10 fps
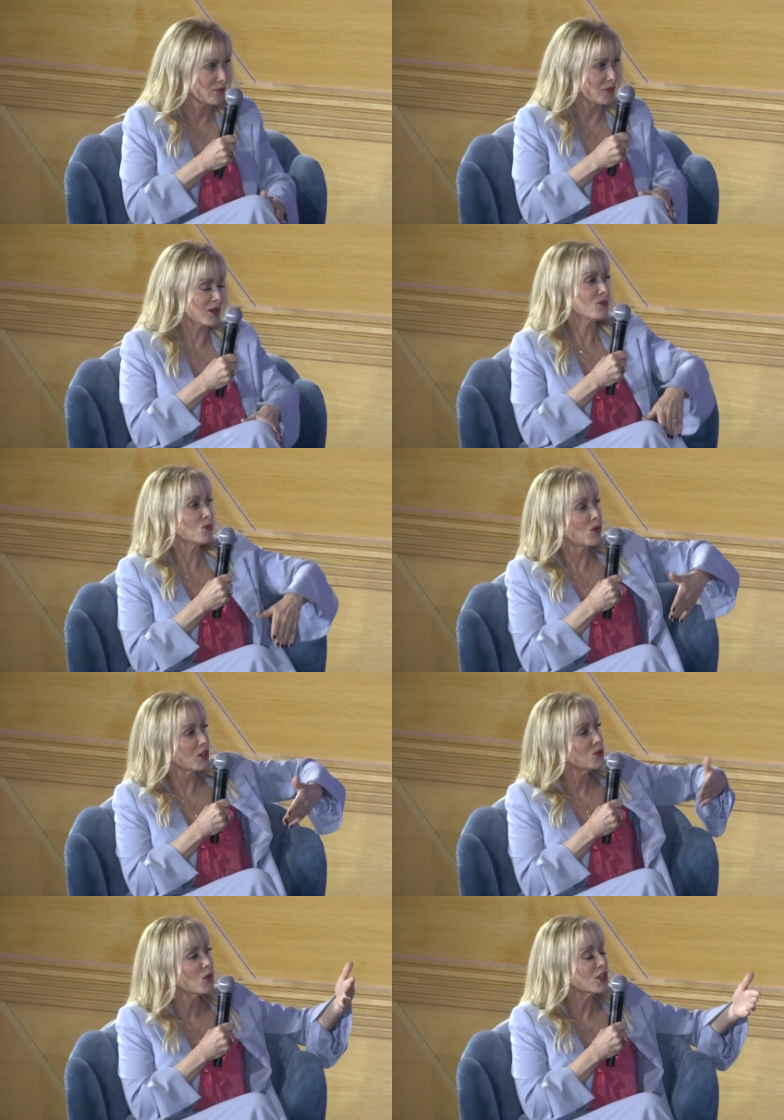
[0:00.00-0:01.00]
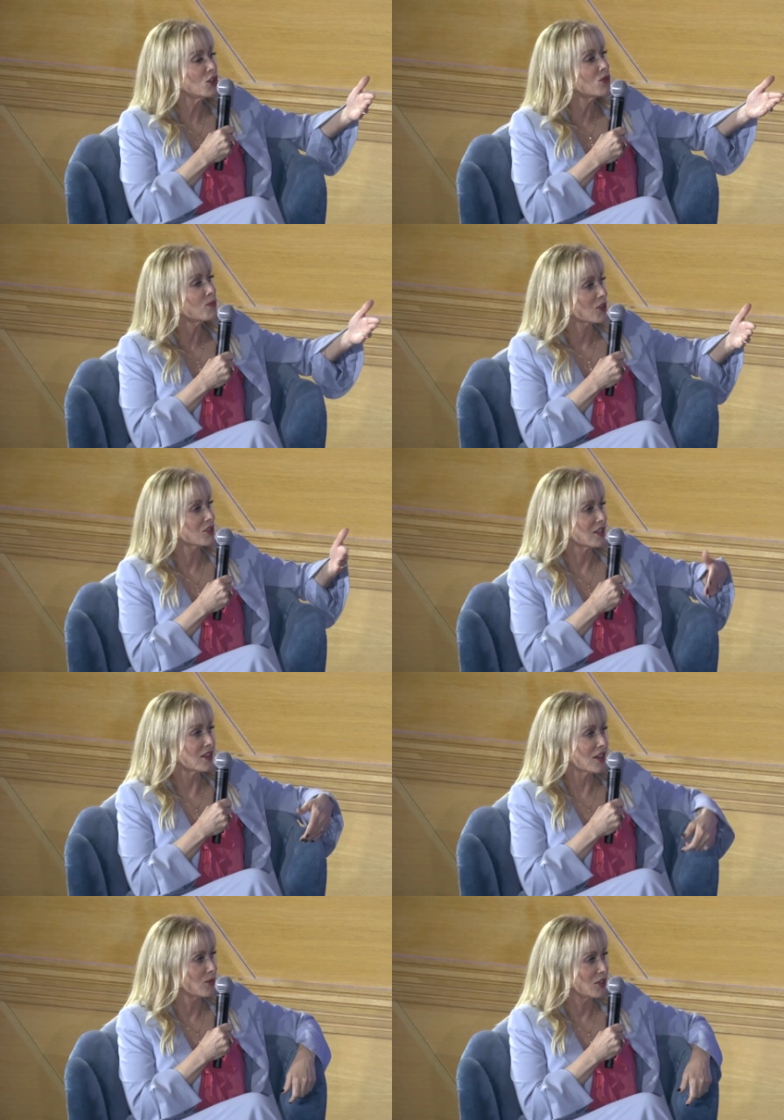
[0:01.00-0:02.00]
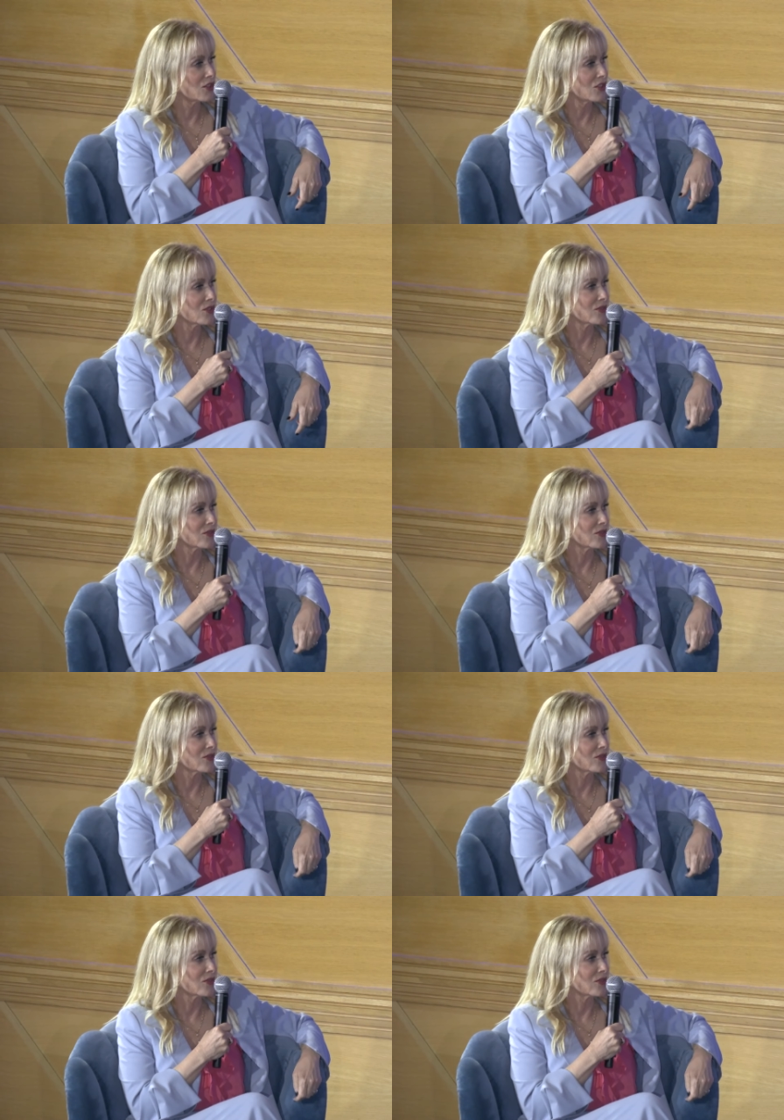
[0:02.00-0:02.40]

But what do you personally think we could do?